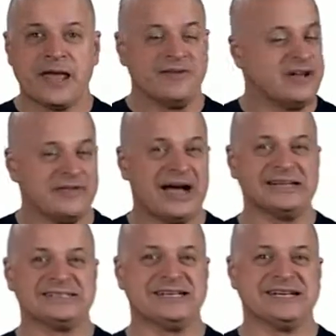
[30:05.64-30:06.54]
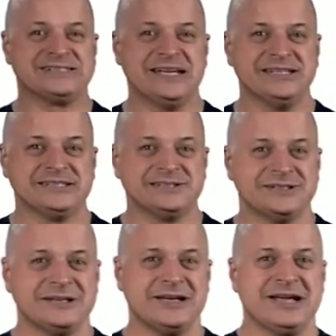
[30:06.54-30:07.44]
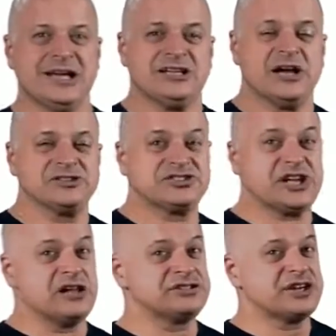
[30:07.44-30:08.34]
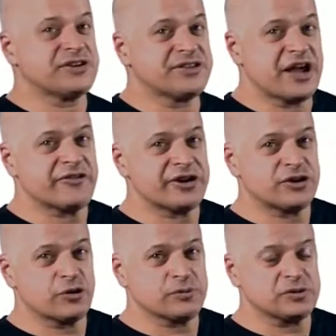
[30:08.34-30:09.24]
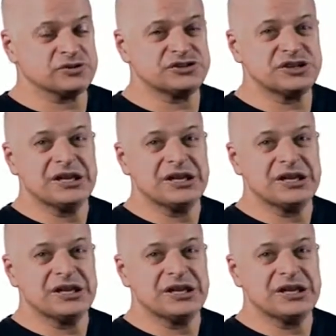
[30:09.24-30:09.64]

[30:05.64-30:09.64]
if you have a high TSH. Now, solitary thyroid normals,